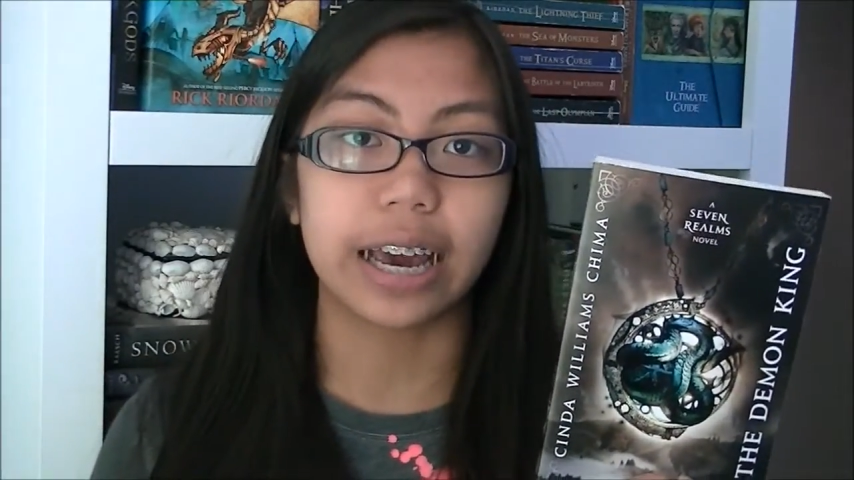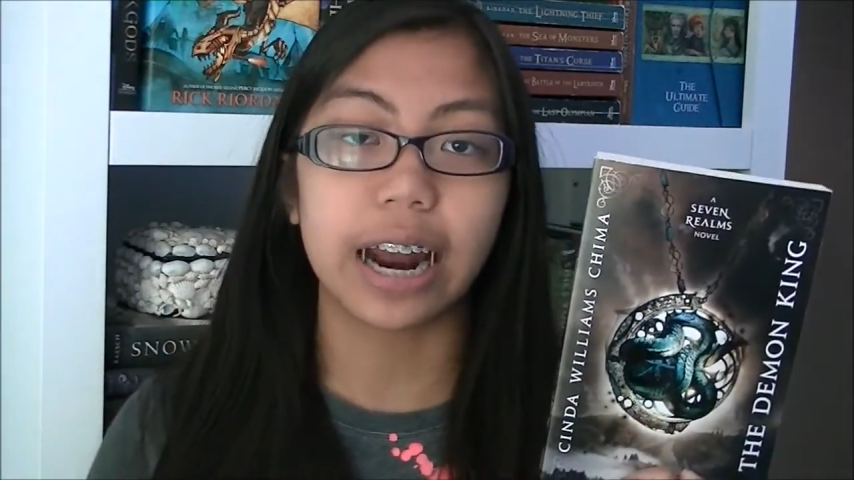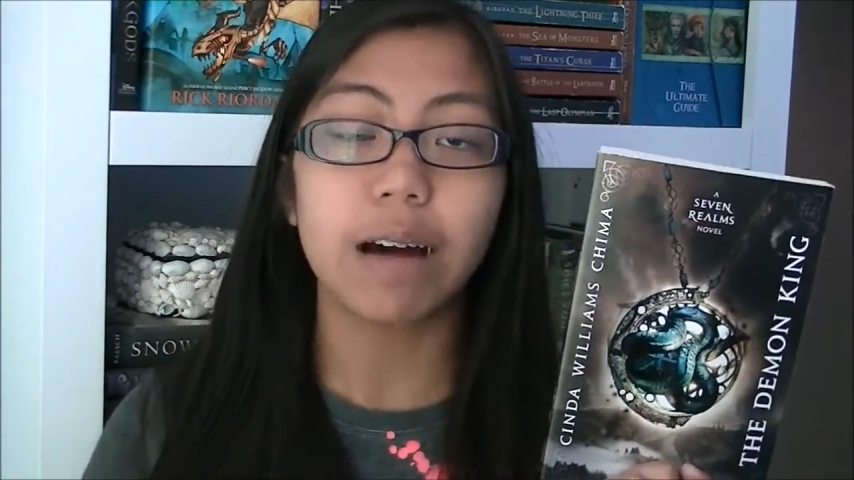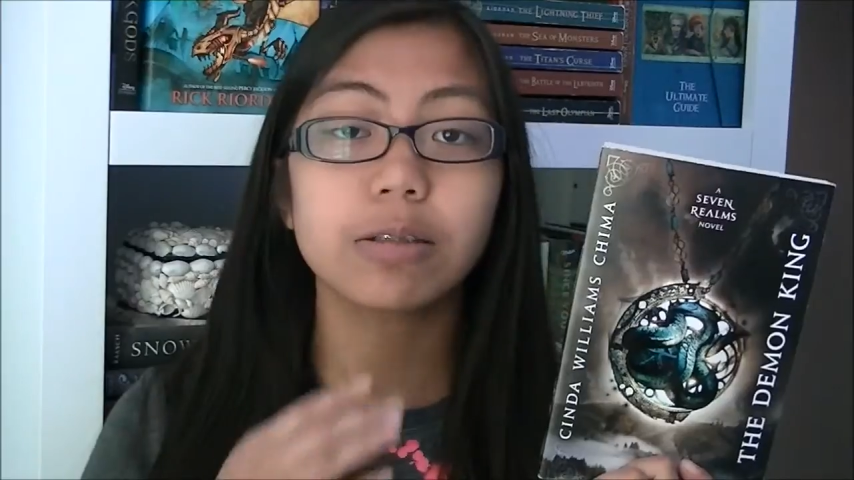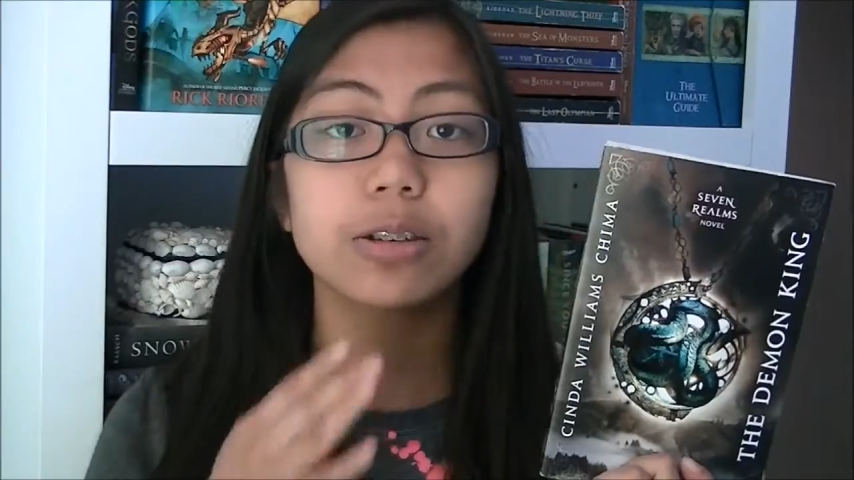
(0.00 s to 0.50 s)
and
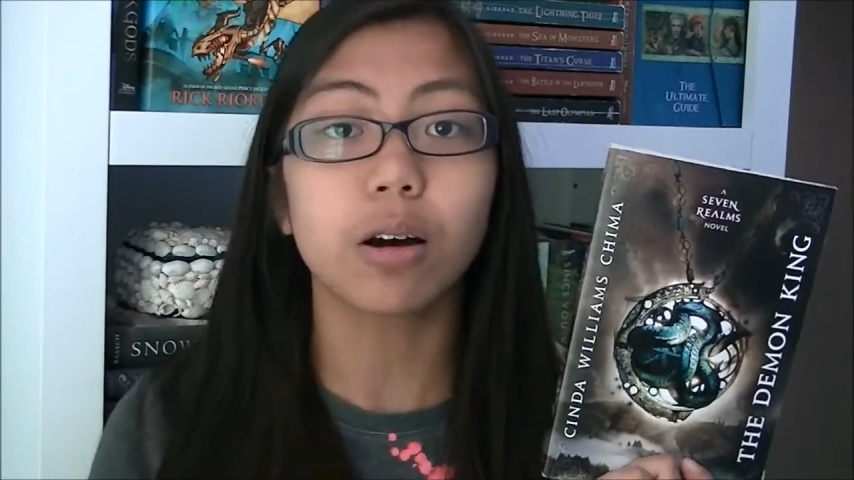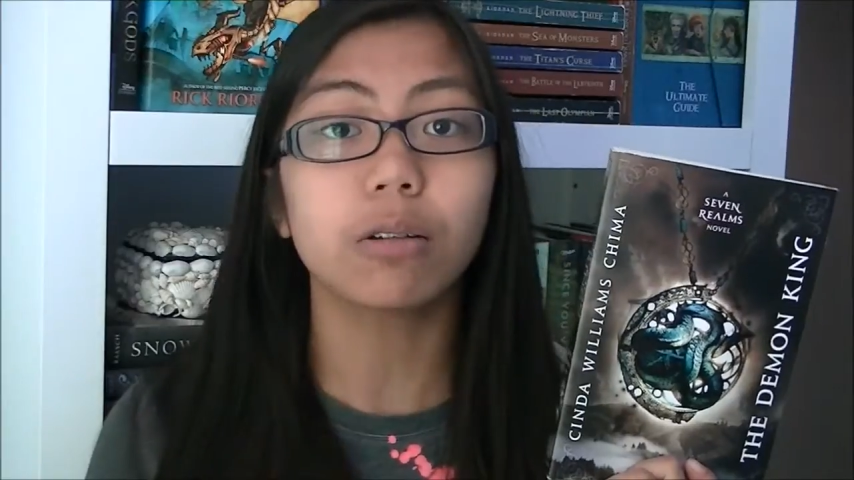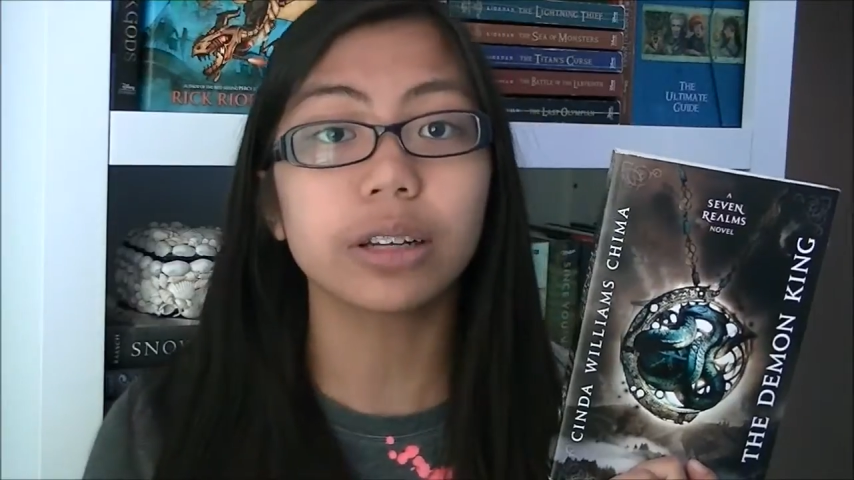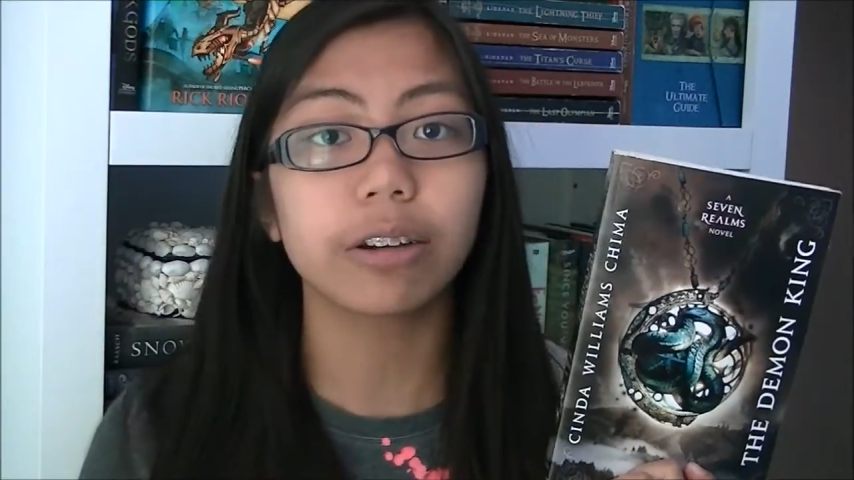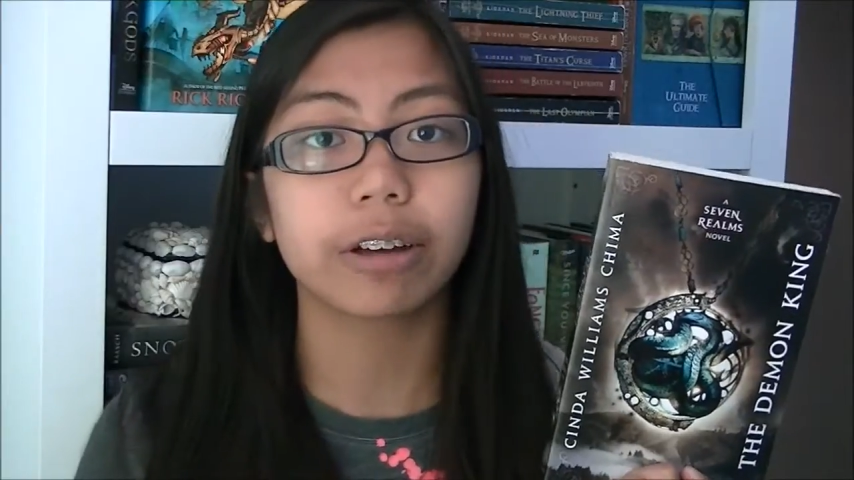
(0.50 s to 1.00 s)
I was
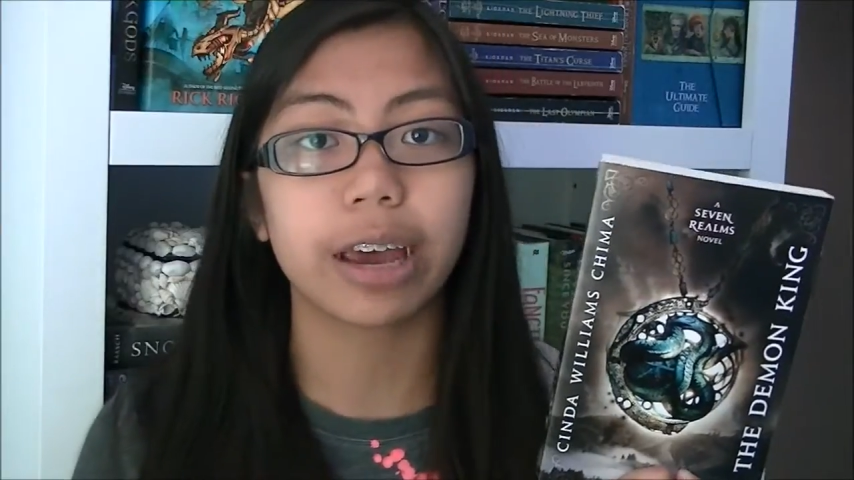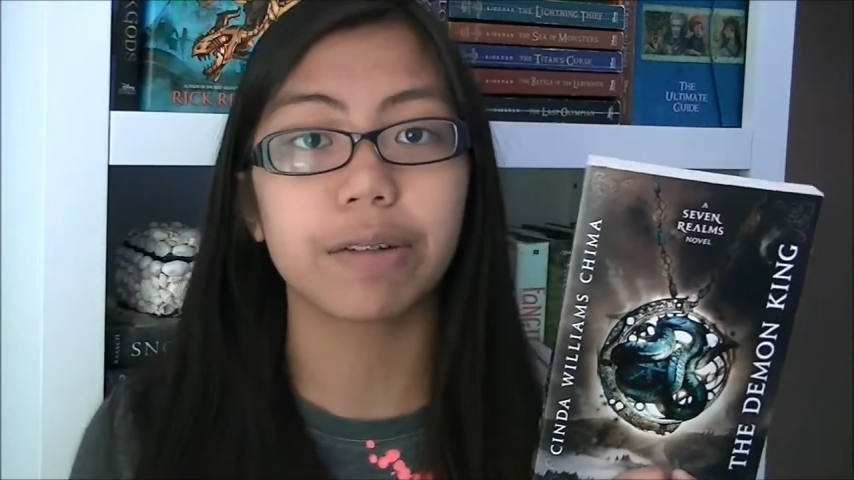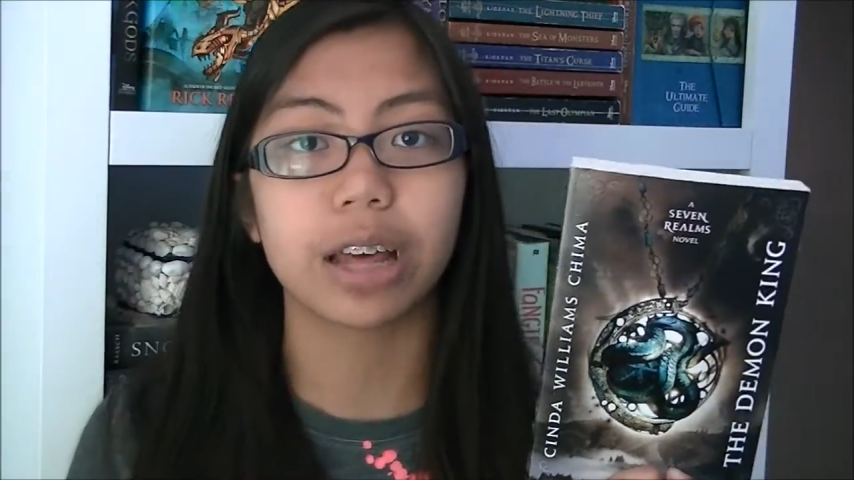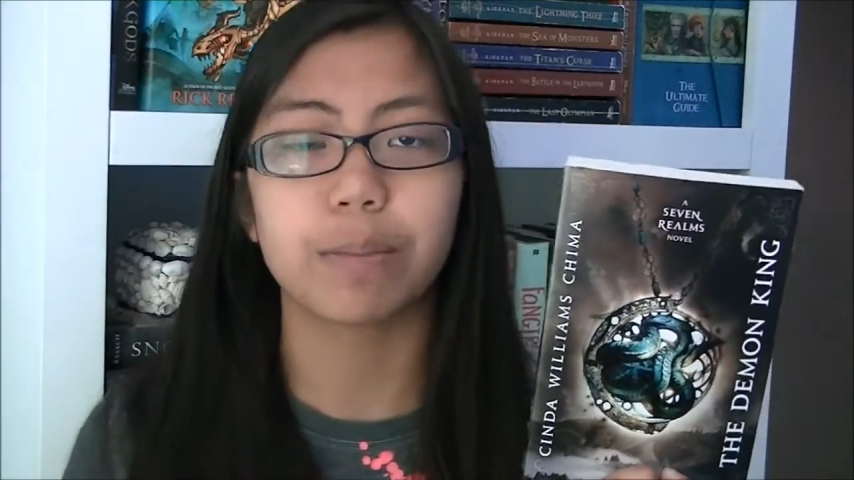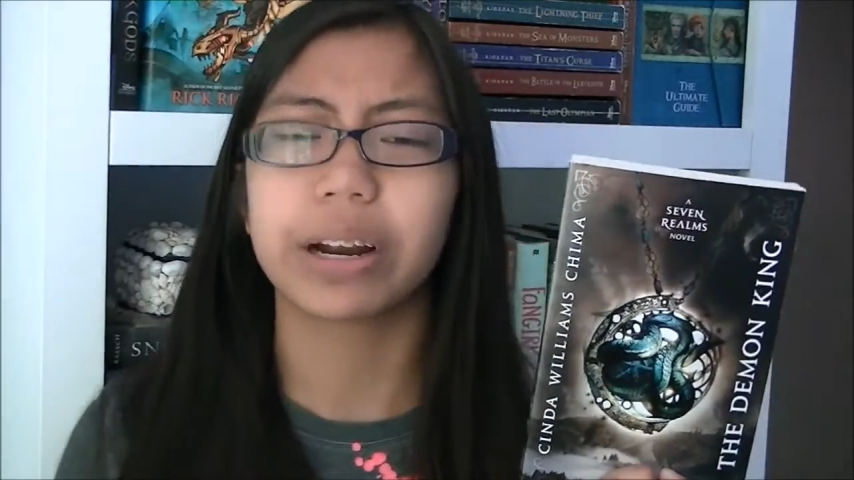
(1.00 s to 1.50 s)
totally okay
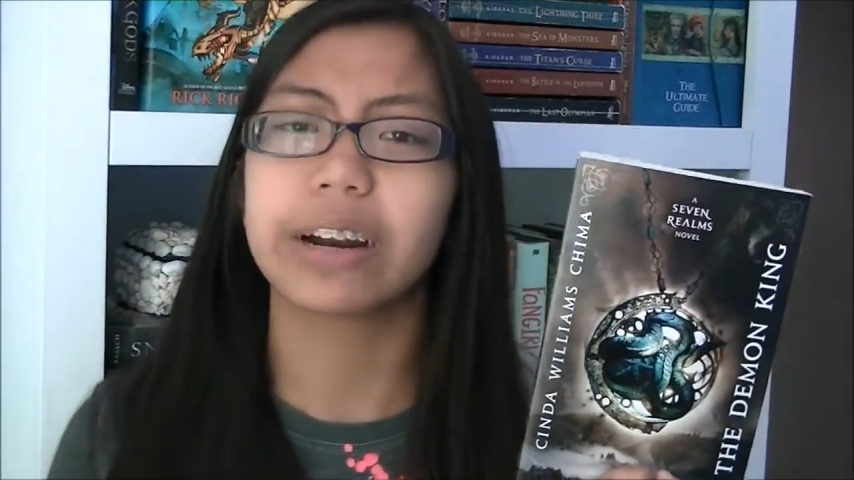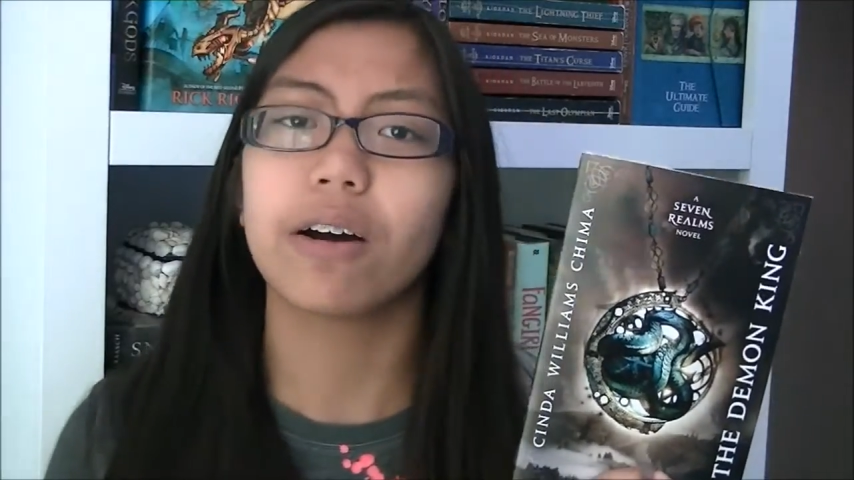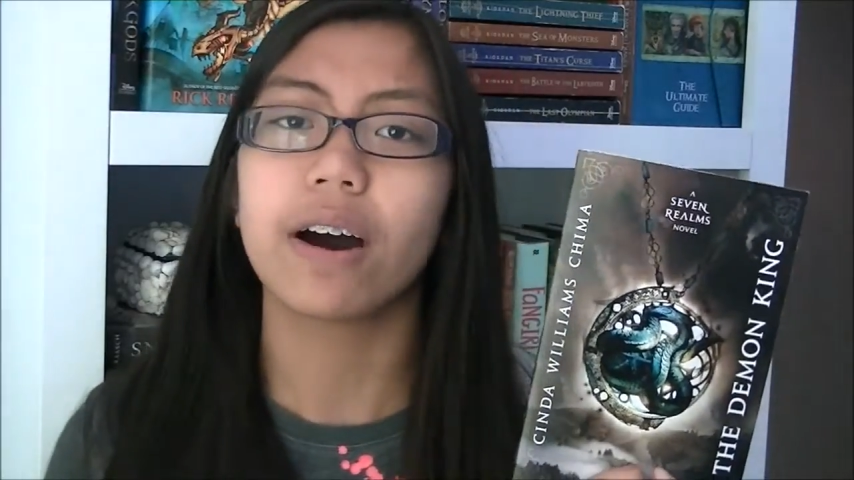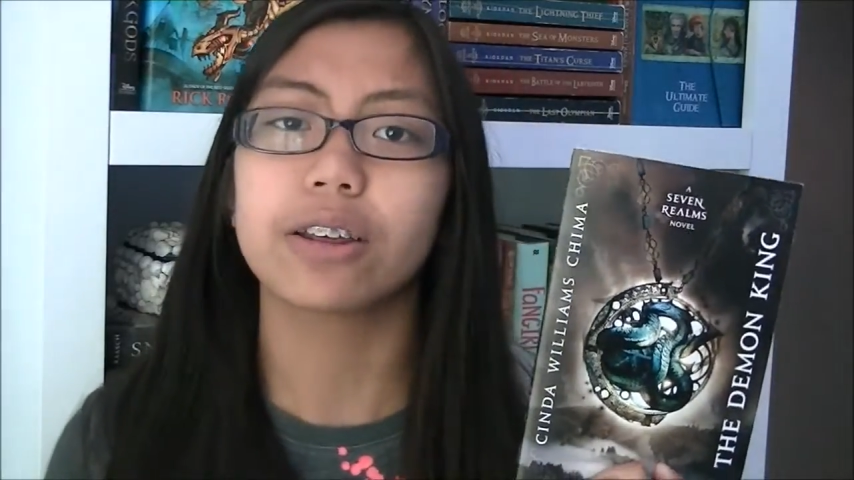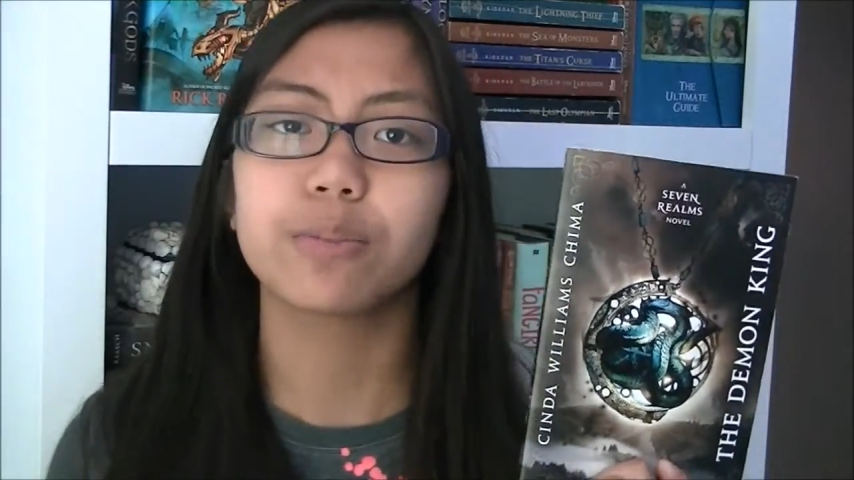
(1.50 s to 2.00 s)
with that, but I know
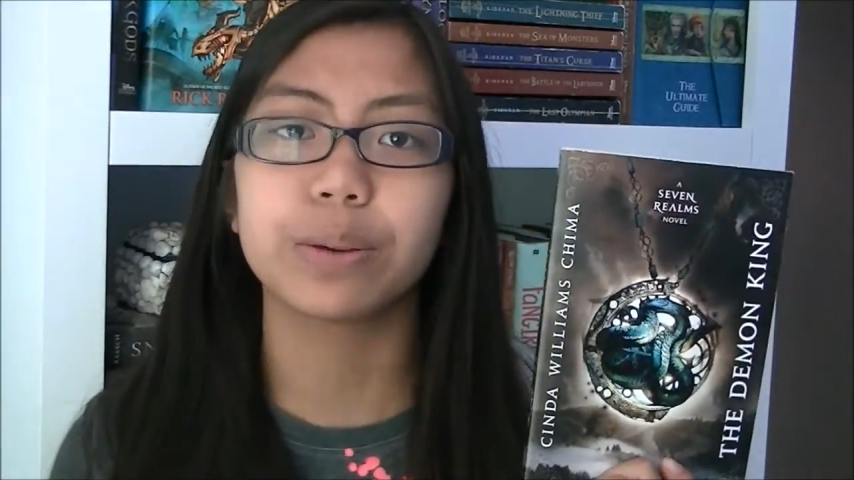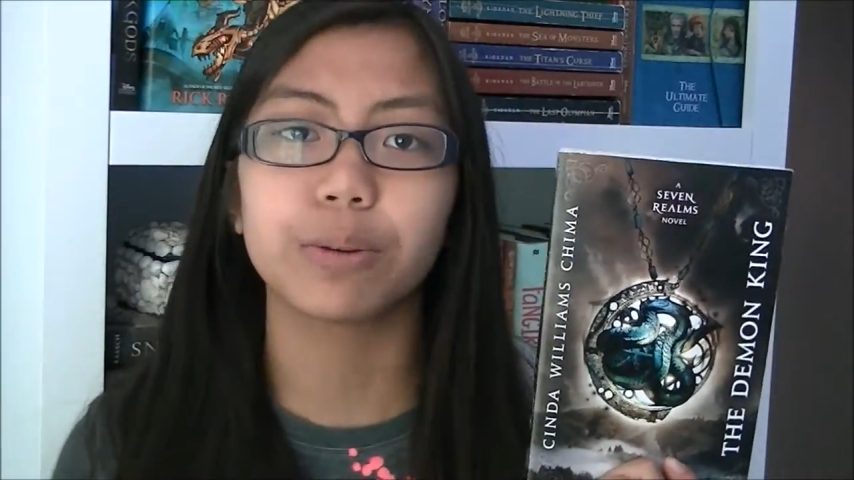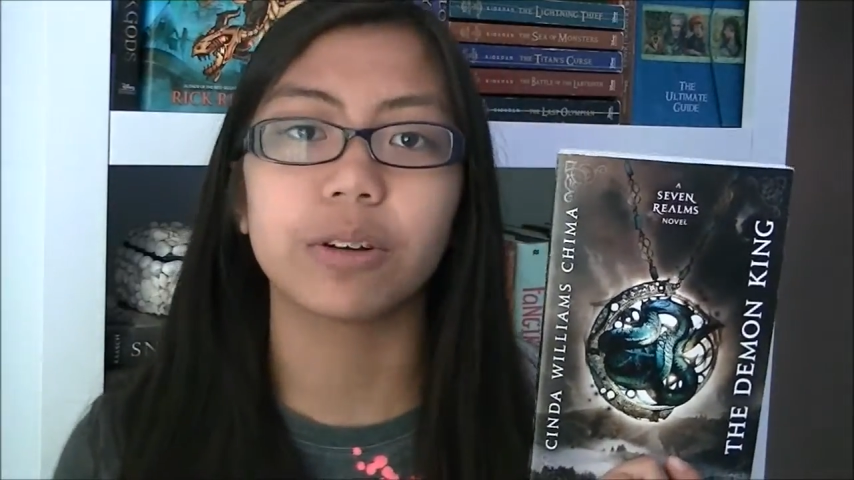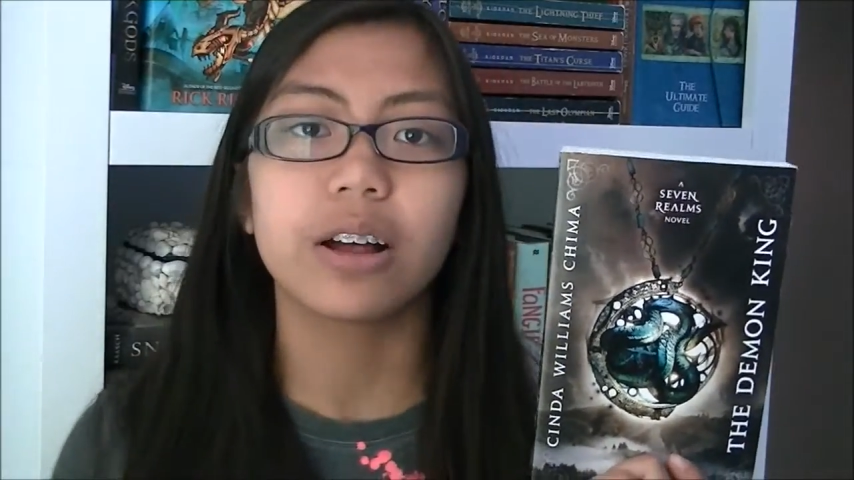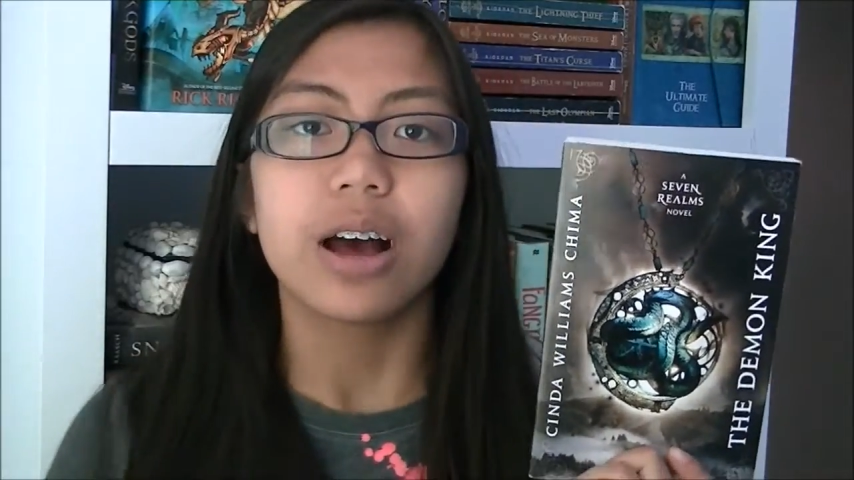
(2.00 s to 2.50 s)
other people